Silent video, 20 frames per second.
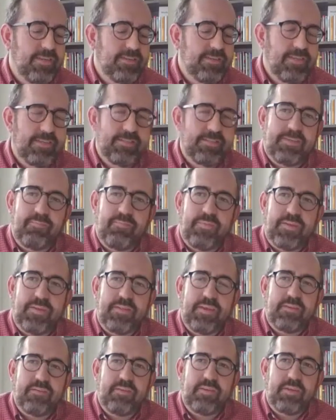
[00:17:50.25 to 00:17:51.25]
at, at
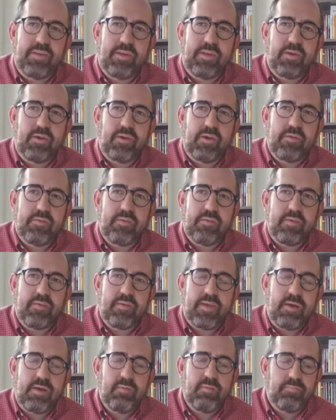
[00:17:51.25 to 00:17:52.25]
something that you know has,
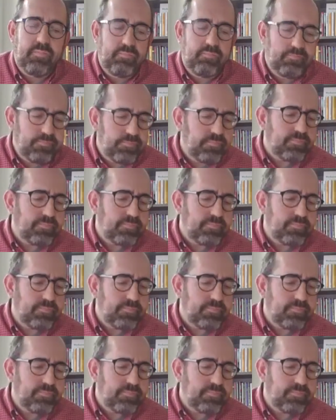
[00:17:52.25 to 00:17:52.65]
has come up